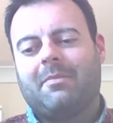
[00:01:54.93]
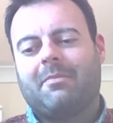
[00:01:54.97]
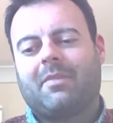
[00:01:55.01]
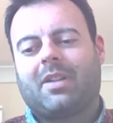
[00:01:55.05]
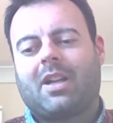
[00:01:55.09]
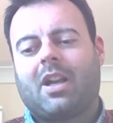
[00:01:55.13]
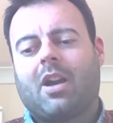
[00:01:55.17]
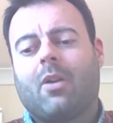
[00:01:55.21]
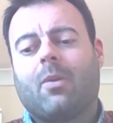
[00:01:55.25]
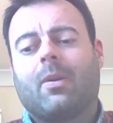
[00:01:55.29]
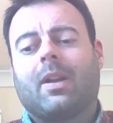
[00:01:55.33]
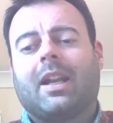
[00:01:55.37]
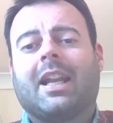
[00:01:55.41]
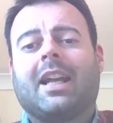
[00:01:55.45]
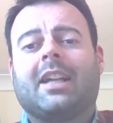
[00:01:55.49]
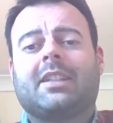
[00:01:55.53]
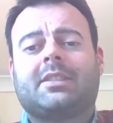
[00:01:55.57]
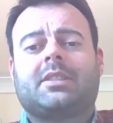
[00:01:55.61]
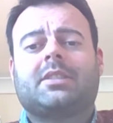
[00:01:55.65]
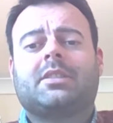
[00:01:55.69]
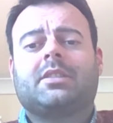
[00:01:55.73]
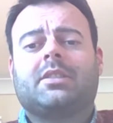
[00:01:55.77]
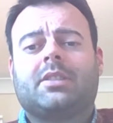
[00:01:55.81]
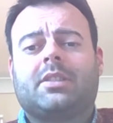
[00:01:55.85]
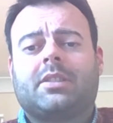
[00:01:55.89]

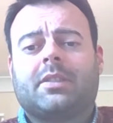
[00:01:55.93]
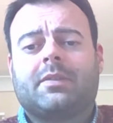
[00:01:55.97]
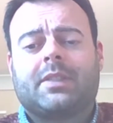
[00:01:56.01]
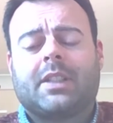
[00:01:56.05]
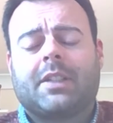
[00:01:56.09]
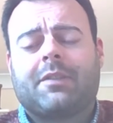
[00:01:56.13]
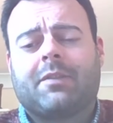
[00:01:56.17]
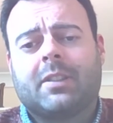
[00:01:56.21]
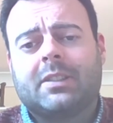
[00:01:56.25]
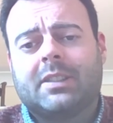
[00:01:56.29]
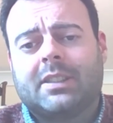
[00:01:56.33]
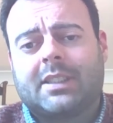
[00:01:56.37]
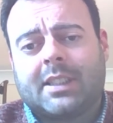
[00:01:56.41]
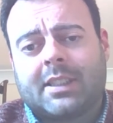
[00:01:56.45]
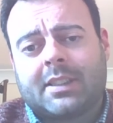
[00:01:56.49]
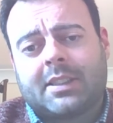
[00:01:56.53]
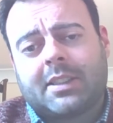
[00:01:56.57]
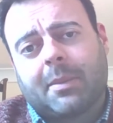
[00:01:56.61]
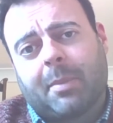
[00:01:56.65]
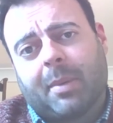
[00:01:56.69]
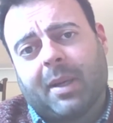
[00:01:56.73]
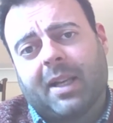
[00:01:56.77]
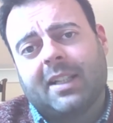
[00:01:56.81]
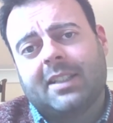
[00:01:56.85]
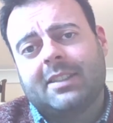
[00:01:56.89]
coalescence of different
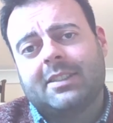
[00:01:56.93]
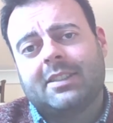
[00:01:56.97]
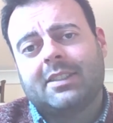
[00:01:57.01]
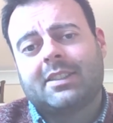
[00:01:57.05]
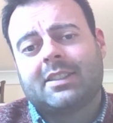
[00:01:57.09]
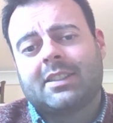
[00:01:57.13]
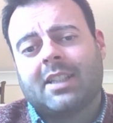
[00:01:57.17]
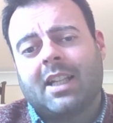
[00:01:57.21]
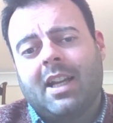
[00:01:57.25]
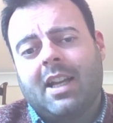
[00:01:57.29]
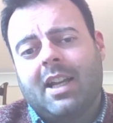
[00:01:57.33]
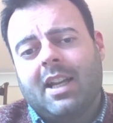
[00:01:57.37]
disciplines